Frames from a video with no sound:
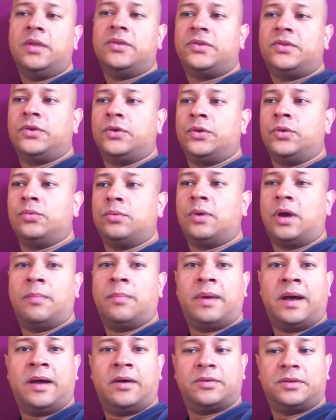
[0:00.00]
to
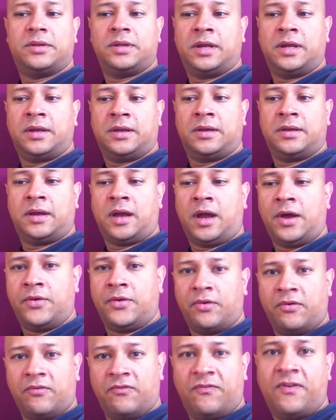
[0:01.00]
about
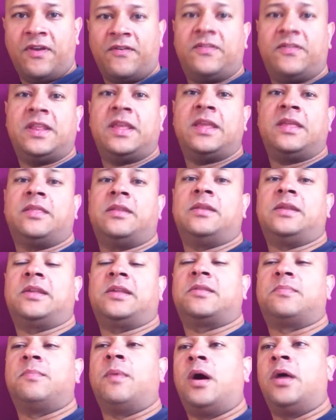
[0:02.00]
150 the
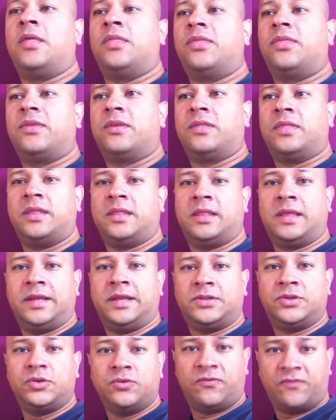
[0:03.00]
next month, and then
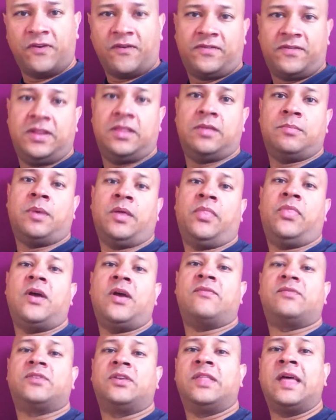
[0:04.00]
like 250 the month
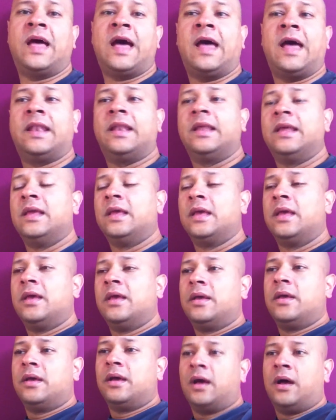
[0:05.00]
after that.
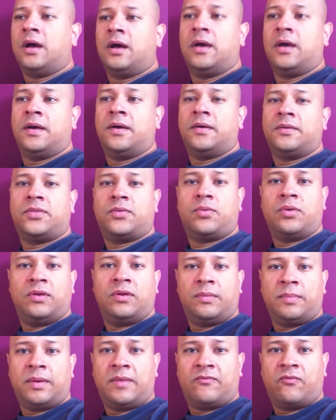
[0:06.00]

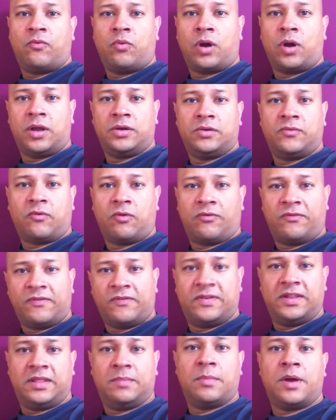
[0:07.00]
About 400,
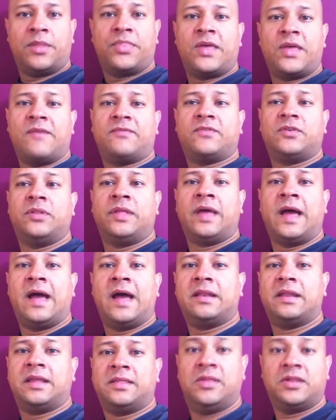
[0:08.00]
450 the month after
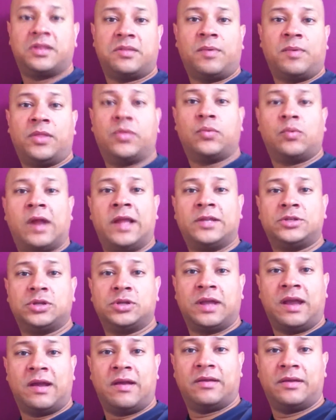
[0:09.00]
that. And this month we're
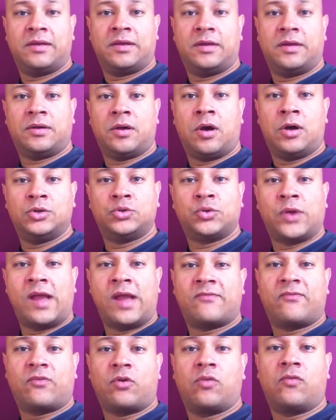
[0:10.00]
actually on
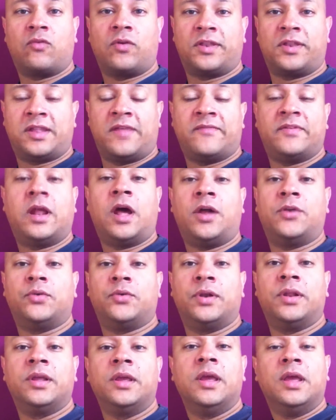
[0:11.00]
track for over
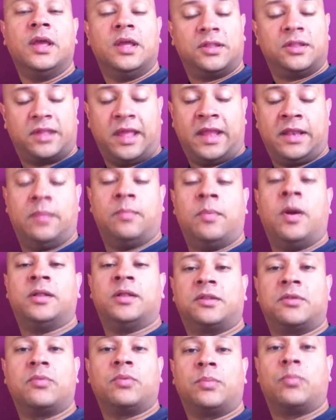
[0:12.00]
700 at the end of the
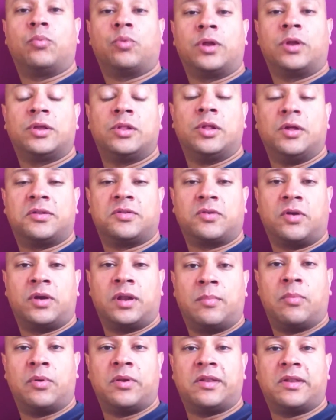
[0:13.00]
month, so we're pretty close to our
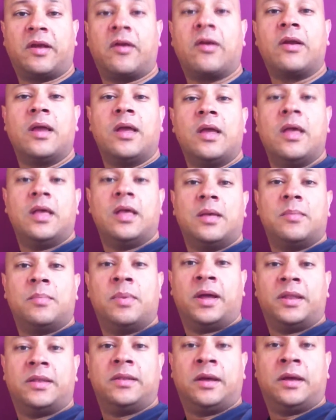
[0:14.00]
numbers there.
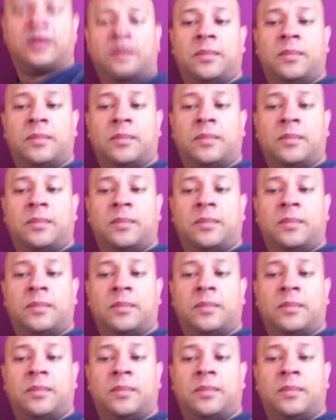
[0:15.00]
But